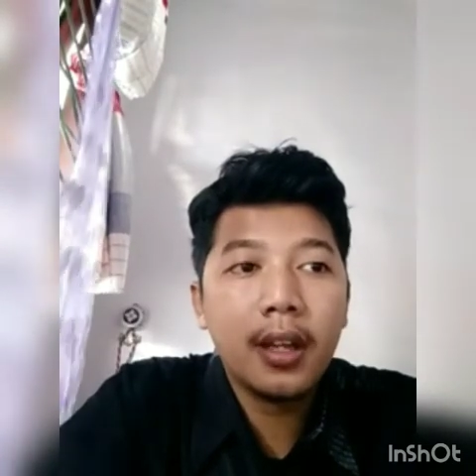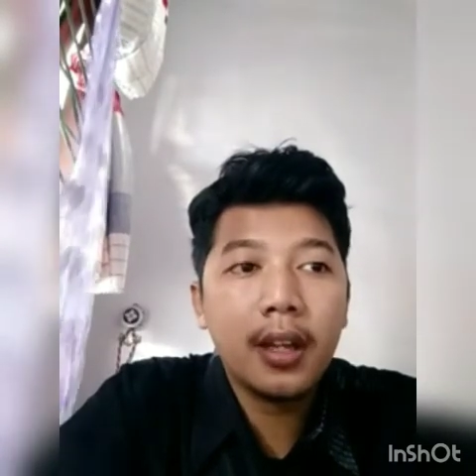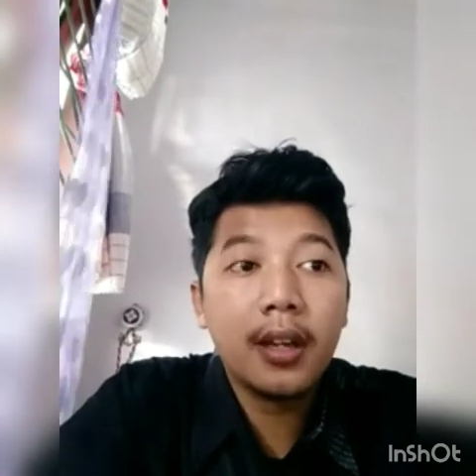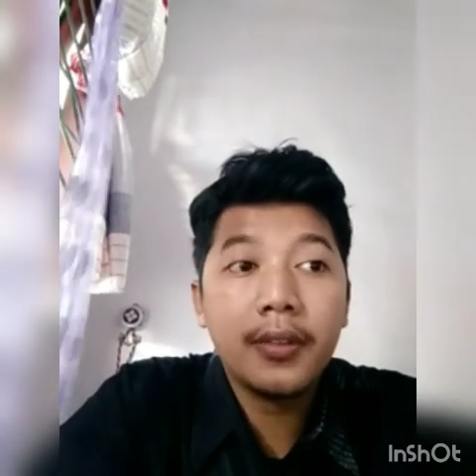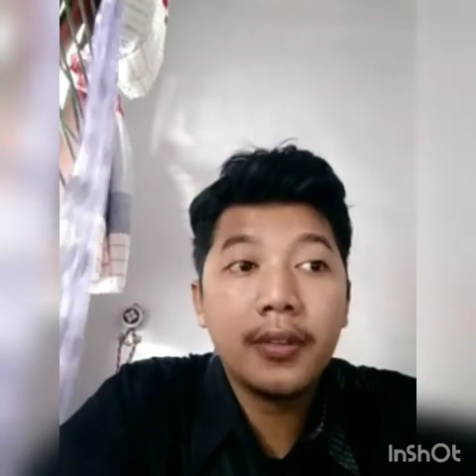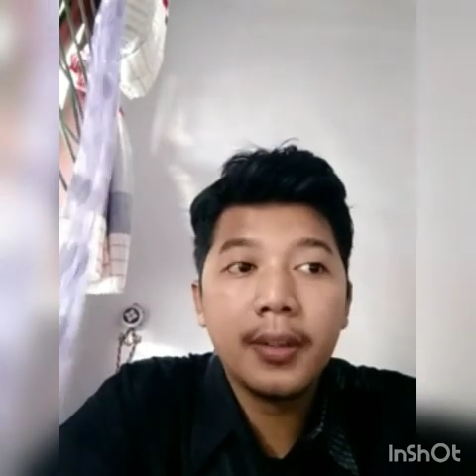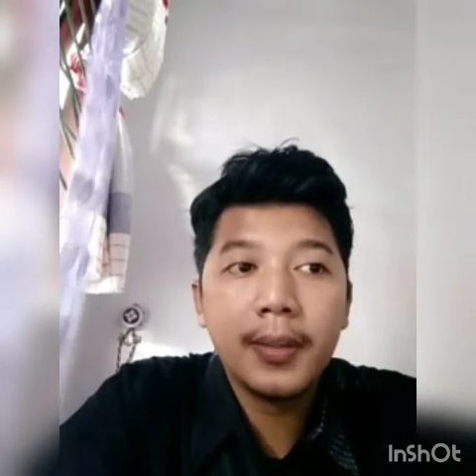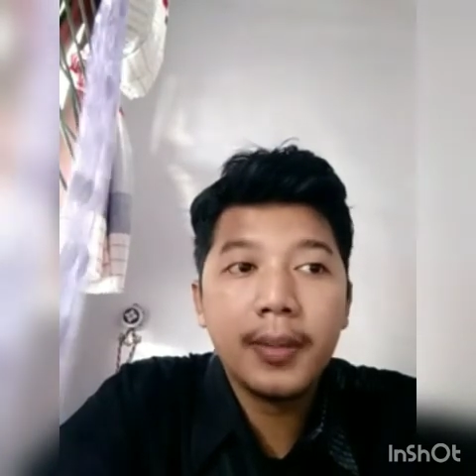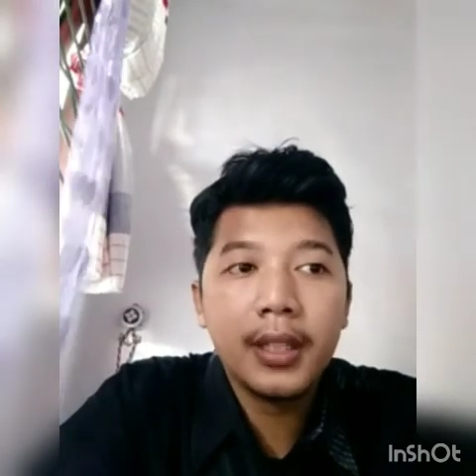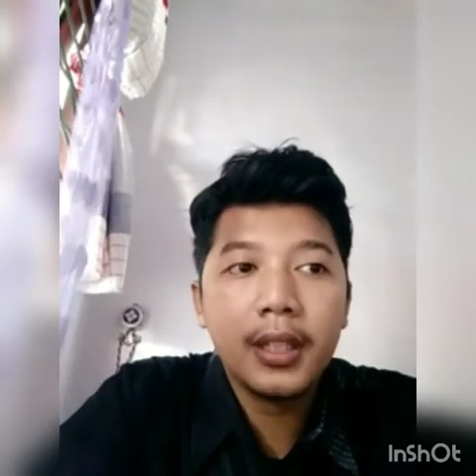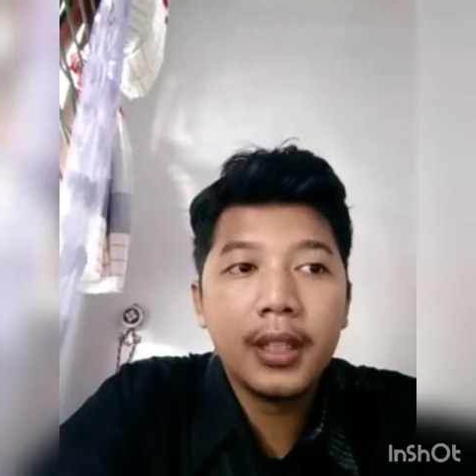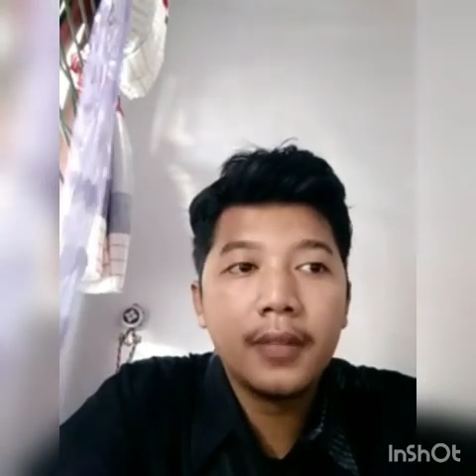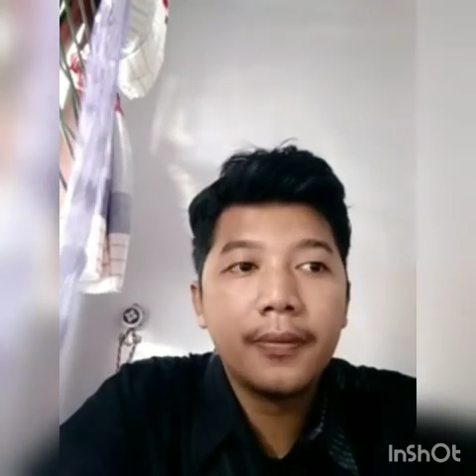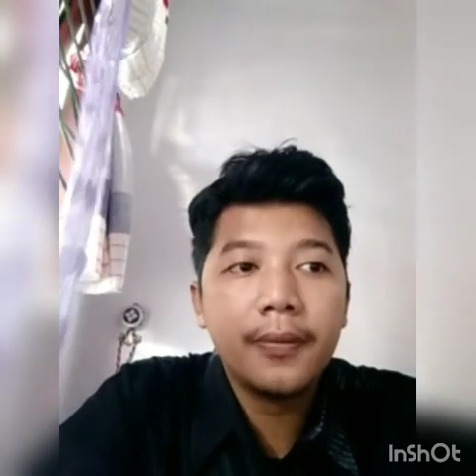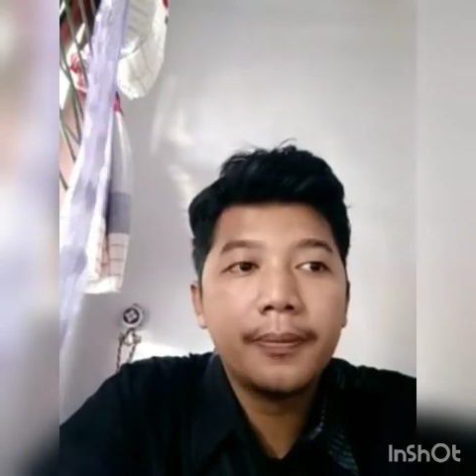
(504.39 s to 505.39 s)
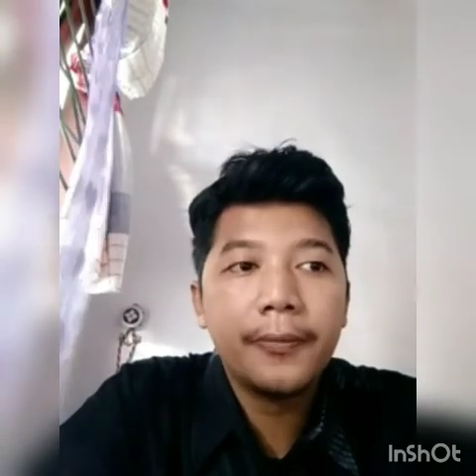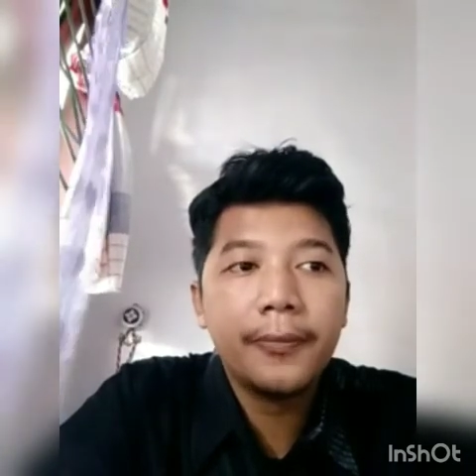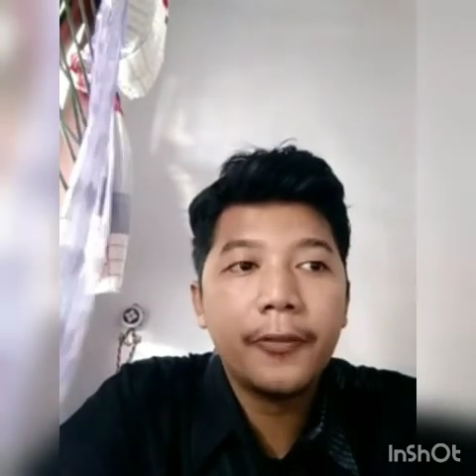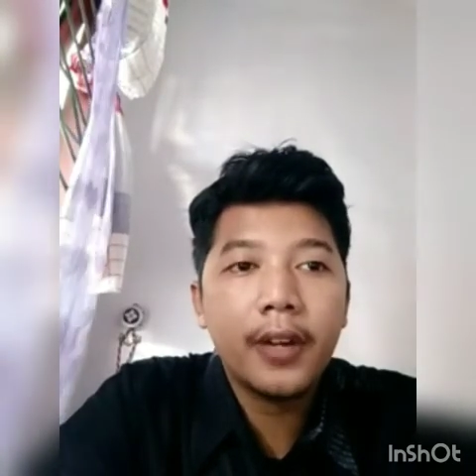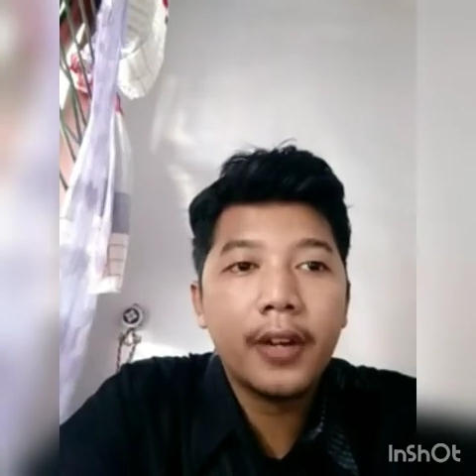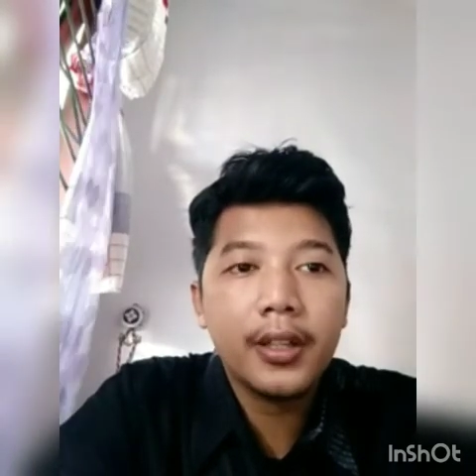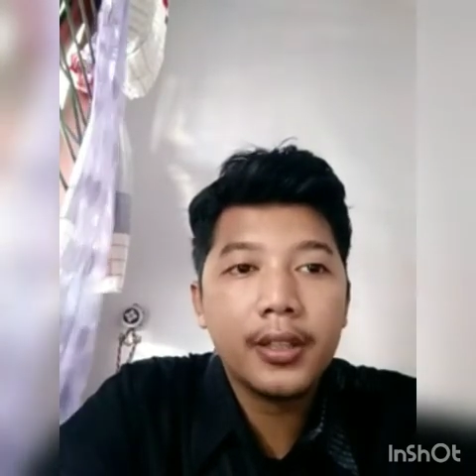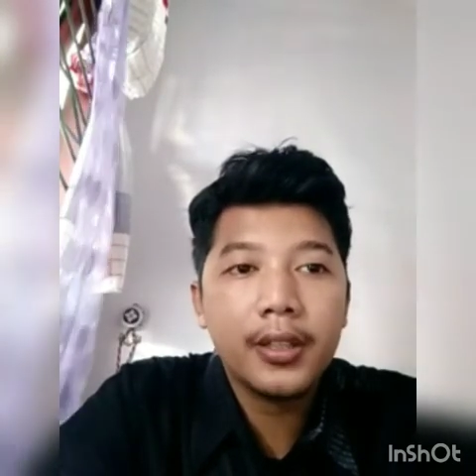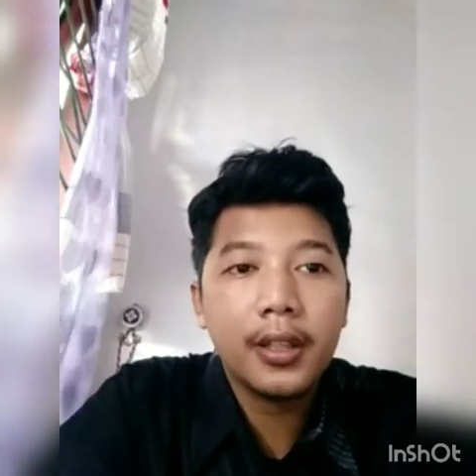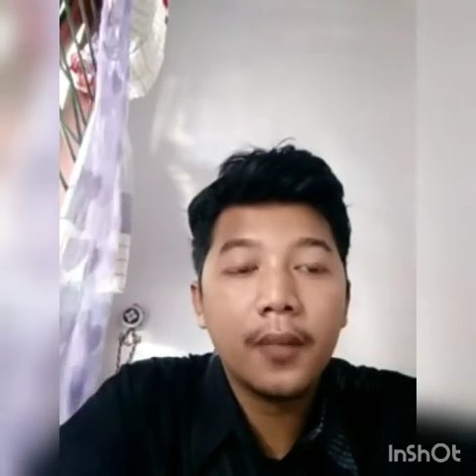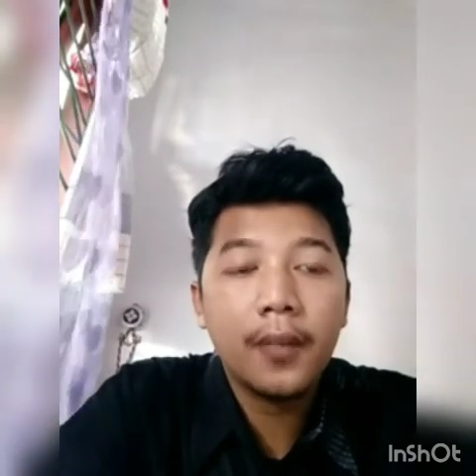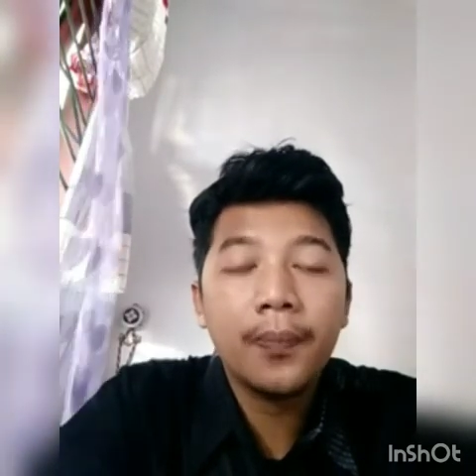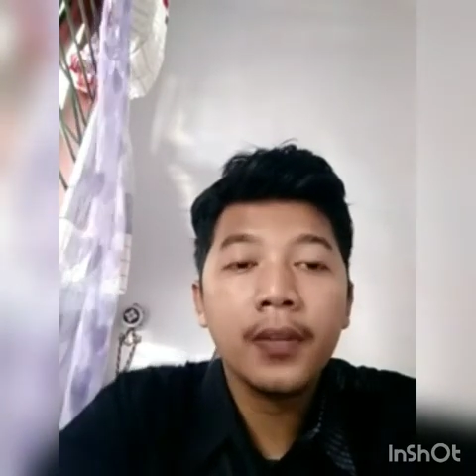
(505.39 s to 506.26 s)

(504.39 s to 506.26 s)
and repetitive function.